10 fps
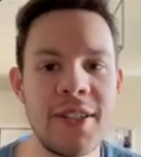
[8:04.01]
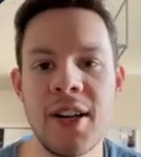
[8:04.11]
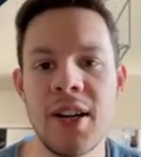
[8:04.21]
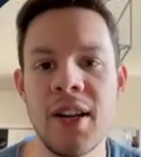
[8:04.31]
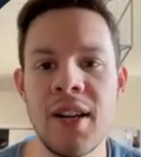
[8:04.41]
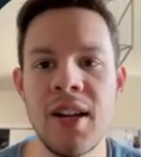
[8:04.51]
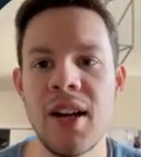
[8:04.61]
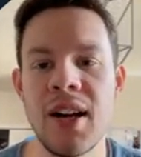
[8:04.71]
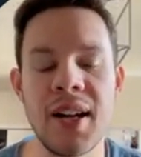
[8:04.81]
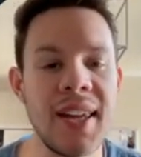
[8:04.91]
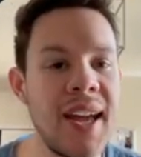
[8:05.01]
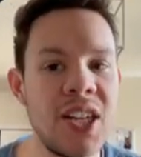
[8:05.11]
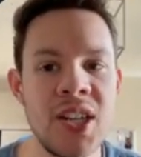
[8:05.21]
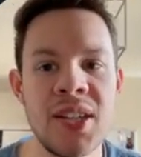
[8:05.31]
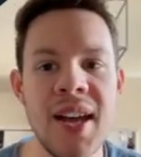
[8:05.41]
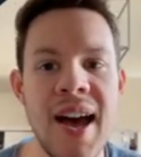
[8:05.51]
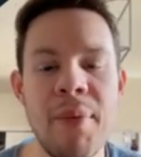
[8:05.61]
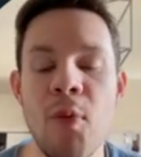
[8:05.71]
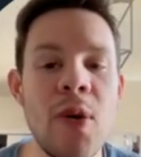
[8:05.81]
Is there a kitchen top?